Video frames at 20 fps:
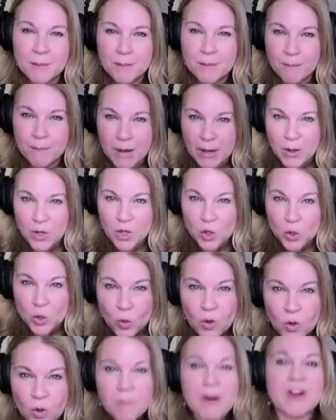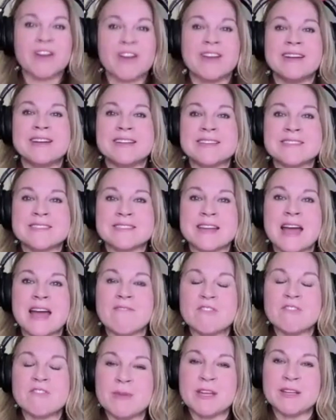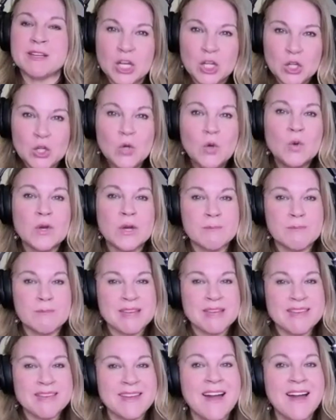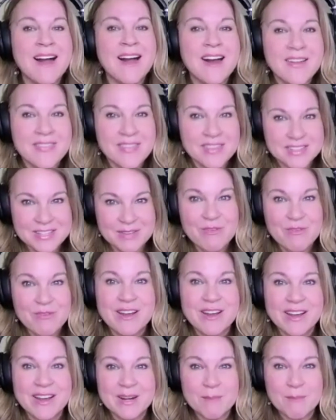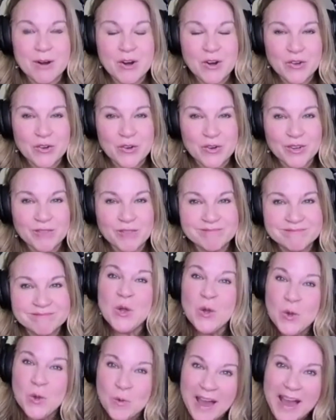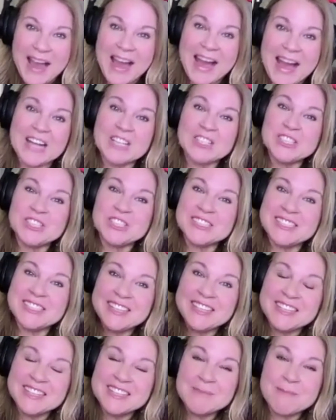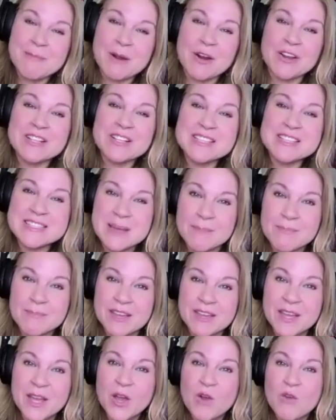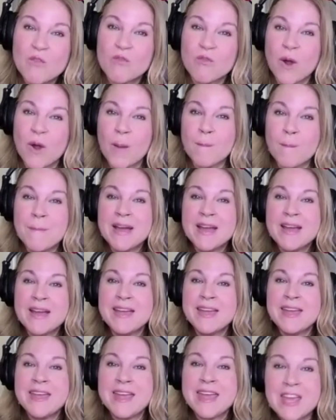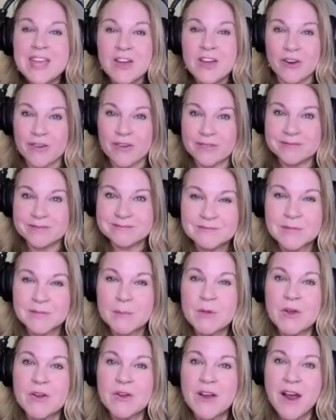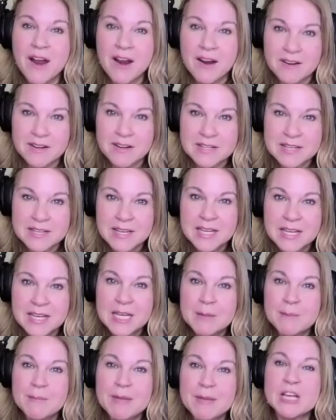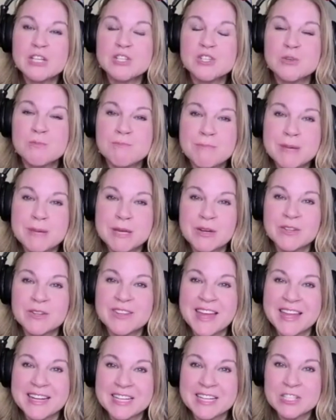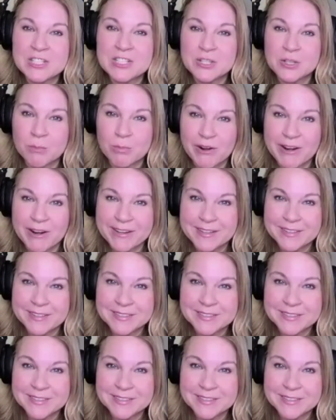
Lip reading: But your marketing doesn't have to be. You can be the different kind of marketer who actually markets something from here, from your heart, because you build that into your brand.